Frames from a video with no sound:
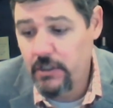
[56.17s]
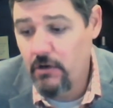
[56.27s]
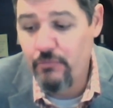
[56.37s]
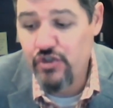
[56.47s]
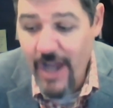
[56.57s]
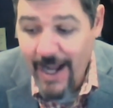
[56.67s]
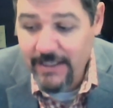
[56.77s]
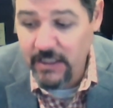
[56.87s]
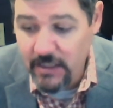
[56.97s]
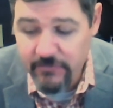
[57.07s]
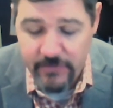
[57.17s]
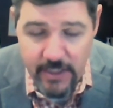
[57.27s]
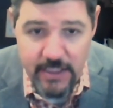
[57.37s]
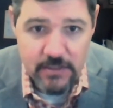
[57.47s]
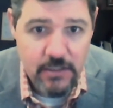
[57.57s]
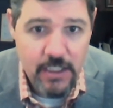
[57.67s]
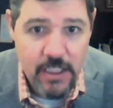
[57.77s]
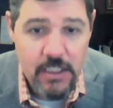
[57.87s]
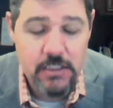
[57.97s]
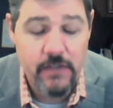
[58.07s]
Our objective
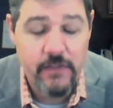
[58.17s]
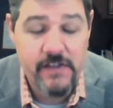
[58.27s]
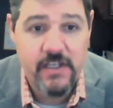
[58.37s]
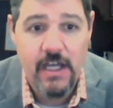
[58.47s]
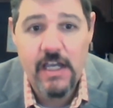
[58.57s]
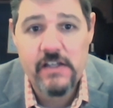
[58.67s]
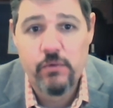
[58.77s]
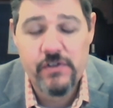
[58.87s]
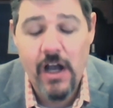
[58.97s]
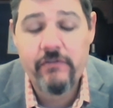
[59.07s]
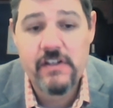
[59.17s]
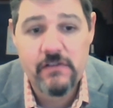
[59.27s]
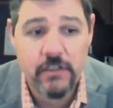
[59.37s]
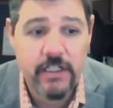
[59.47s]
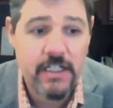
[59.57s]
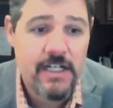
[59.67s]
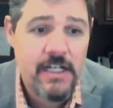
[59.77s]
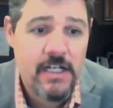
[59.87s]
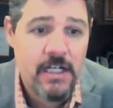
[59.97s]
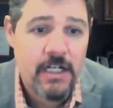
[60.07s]
in this case was obviously,
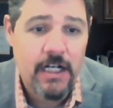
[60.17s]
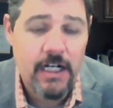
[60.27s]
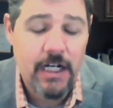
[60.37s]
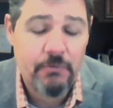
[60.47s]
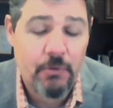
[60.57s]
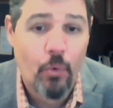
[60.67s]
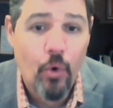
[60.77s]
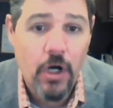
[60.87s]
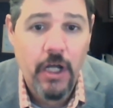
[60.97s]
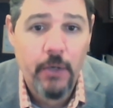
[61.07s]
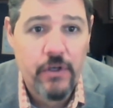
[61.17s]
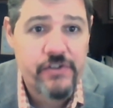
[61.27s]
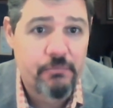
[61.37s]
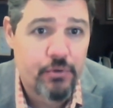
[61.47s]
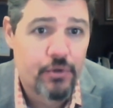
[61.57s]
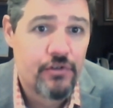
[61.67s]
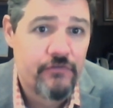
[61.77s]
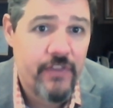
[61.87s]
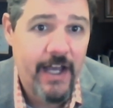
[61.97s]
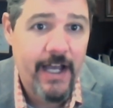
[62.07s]
number one, was to
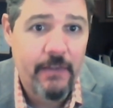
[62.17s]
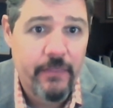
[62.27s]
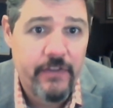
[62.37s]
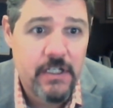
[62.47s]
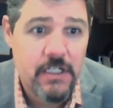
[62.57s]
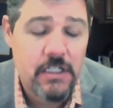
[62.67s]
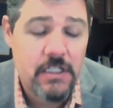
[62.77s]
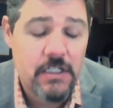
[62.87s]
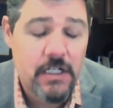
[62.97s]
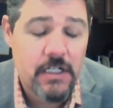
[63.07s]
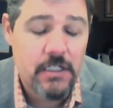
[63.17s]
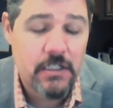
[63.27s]
prove that the